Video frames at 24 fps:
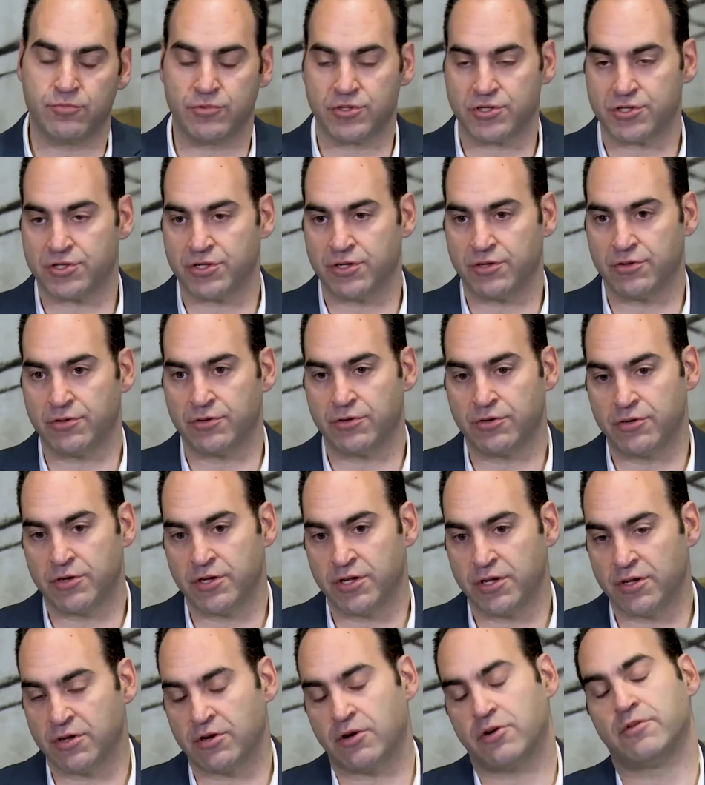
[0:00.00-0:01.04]
machine
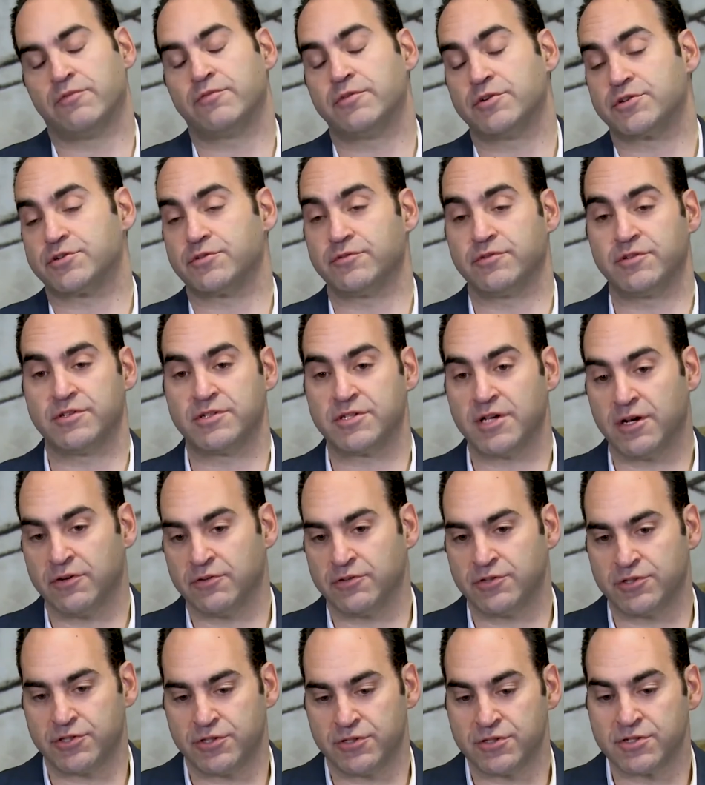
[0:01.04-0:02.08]
learning, artificial
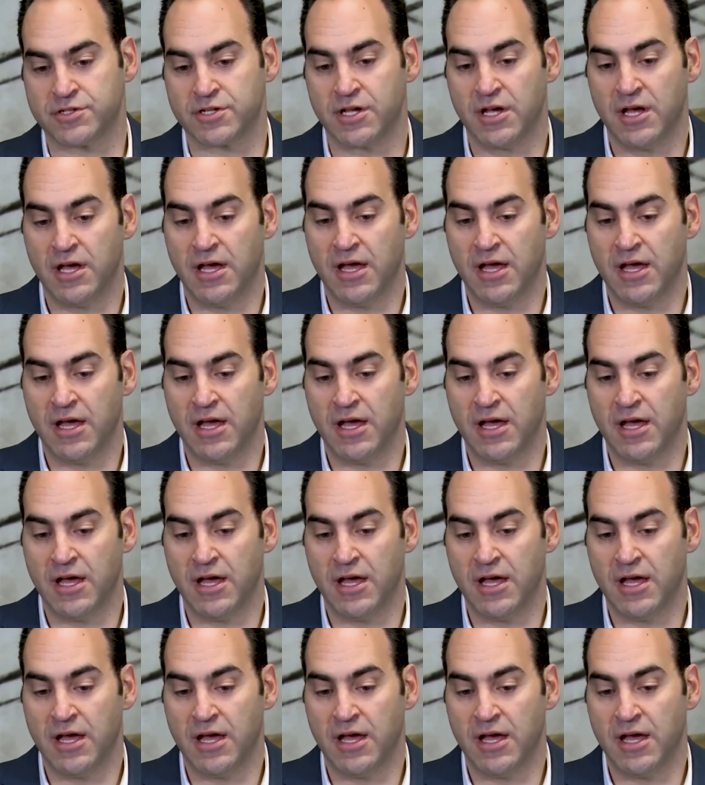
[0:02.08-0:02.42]
intelligence,